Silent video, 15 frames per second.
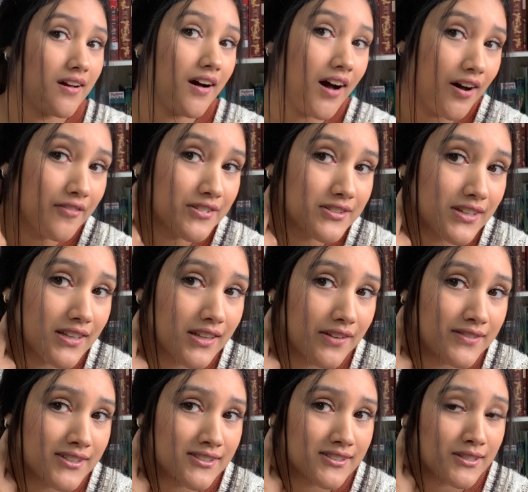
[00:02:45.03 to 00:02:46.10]
Obviously I love
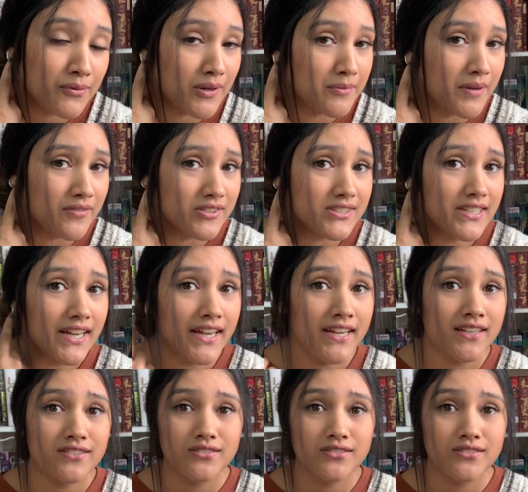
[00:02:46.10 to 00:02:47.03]
these because I wear them every day.